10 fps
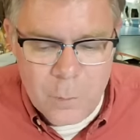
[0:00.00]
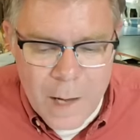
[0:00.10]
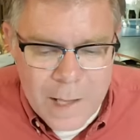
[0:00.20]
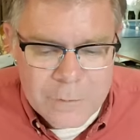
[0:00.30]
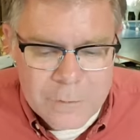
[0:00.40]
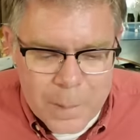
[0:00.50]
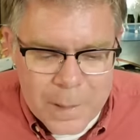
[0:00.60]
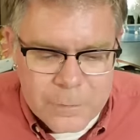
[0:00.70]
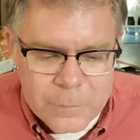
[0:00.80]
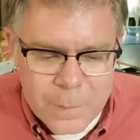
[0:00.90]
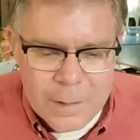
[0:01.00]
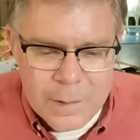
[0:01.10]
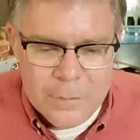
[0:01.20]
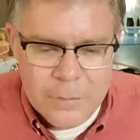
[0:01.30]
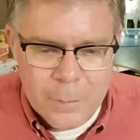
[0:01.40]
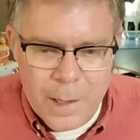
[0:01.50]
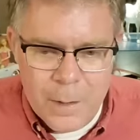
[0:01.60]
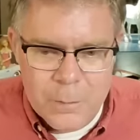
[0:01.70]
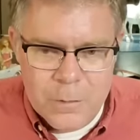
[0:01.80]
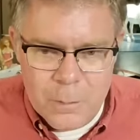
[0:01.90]
Ron's basement is
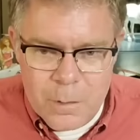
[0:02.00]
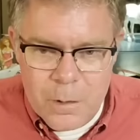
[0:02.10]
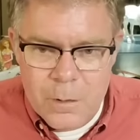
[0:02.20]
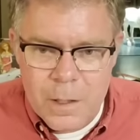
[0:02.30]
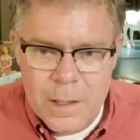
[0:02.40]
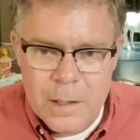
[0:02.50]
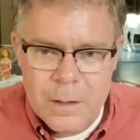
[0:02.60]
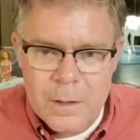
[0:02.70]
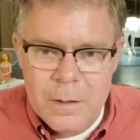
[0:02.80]
about community